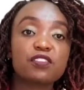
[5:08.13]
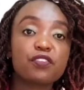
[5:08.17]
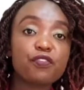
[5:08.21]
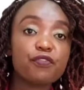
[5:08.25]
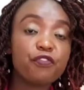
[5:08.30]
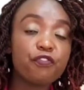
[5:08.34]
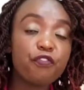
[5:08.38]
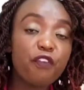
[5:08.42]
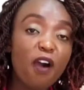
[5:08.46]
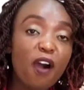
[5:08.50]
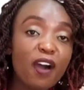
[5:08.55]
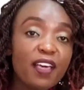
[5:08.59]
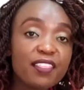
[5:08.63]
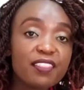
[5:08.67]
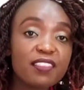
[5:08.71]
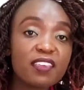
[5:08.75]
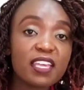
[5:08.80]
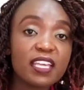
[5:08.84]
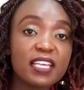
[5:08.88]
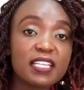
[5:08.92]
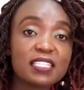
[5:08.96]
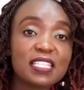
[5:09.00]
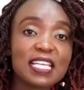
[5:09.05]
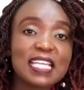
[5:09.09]
The fourth
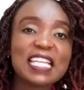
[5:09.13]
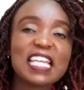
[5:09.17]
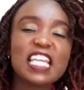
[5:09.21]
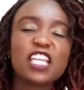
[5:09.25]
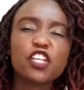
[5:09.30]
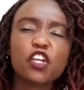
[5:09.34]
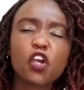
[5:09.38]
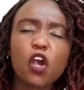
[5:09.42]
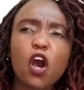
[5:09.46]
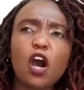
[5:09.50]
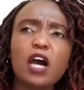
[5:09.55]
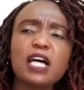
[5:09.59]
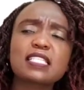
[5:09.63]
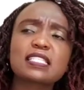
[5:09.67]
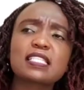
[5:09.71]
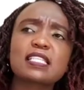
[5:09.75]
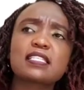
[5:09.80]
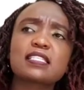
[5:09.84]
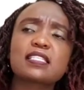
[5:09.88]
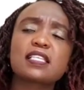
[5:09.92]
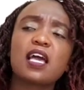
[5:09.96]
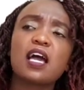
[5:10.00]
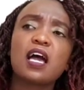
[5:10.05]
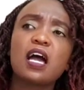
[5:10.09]
thing is that it
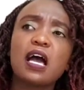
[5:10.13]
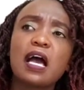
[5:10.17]
causes